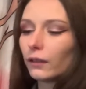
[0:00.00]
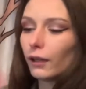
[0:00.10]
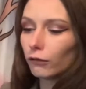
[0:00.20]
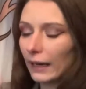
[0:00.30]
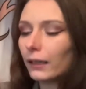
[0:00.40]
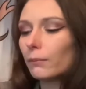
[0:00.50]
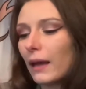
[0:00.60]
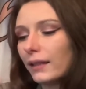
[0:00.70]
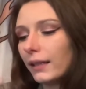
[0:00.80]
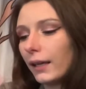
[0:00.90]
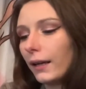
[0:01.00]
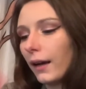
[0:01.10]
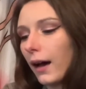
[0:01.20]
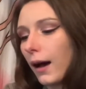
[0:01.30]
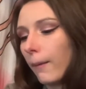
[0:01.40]
recommended
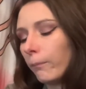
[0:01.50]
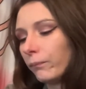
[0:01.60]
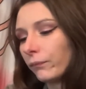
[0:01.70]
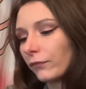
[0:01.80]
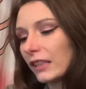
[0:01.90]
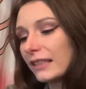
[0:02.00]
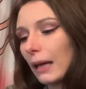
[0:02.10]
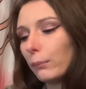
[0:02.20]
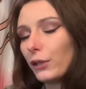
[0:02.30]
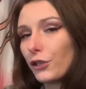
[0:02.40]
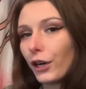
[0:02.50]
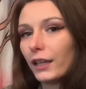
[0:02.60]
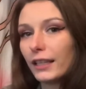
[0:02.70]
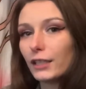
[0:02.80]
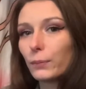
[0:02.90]
temperature
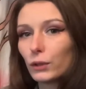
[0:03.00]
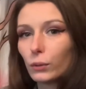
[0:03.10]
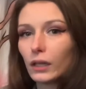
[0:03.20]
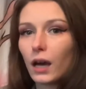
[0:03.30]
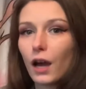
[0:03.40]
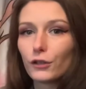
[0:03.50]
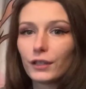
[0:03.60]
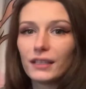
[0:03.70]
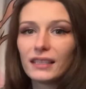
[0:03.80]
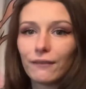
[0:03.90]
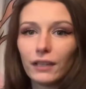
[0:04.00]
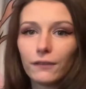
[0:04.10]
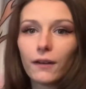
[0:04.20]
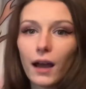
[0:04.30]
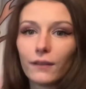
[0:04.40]
is between
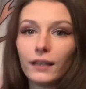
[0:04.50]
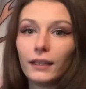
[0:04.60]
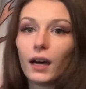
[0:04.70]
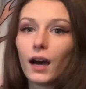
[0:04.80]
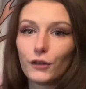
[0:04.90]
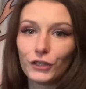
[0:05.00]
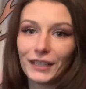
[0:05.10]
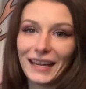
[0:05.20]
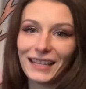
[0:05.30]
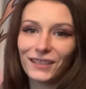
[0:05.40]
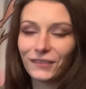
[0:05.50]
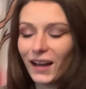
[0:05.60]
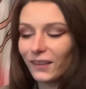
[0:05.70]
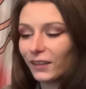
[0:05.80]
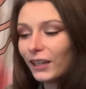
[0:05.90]
175 and
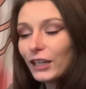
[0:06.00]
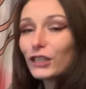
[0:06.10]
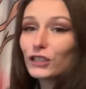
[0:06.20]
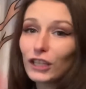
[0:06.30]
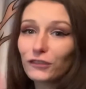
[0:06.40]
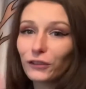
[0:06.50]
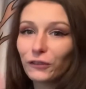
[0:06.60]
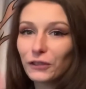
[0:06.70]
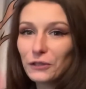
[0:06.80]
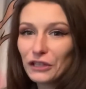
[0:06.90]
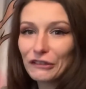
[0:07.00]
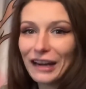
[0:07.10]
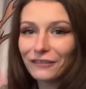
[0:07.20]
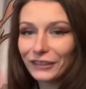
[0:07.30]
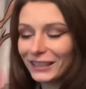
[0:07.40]
185, just for future
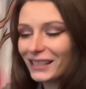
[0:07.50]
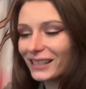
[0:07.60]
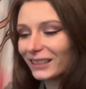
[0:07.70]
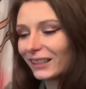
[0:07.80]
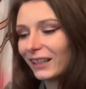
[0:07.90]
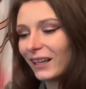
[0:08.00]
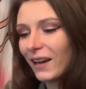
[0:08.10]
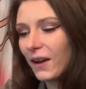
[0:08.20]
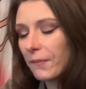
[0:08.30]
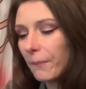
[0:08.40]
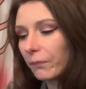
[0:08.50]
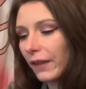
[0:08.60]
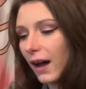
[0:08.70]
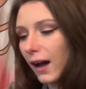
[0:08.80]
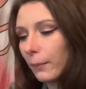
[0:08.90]
reference.
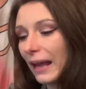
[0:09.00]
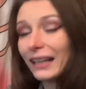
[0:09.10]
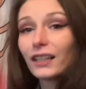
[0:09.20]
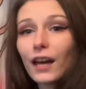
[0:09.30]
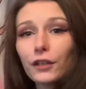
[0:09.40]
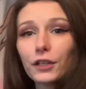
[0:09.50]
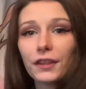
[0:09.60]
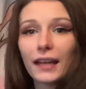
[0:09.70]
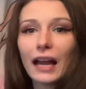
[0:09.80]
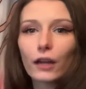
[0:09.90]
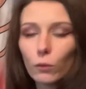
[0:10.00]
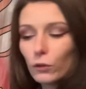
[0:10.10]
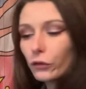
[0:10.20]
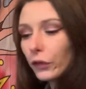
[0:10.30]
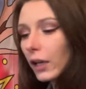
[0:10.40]
And another thing, I
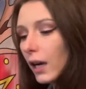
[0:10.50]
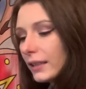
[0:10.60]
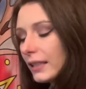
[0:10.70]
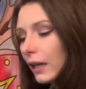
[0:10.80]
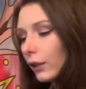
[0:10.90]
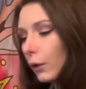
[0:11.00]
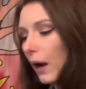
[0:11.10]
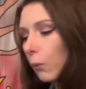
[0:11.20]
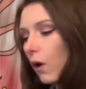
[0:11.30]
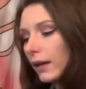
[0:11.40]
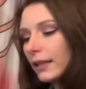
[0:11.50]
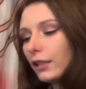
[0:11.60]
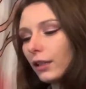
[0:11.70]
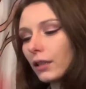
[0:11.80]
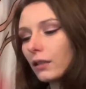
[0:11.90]
almost forgot to tell you, I wanted
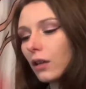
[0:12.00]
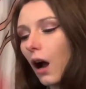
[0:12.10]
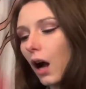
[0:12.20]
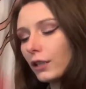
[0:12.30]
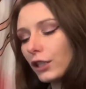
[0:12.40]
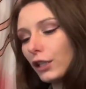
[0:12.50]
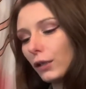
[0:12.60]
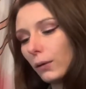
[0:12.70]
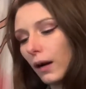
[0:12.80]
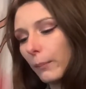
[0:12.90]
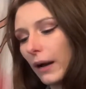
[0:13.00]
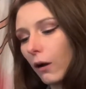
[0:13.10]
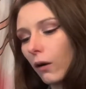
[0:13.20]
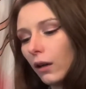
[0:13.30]
to talk to you about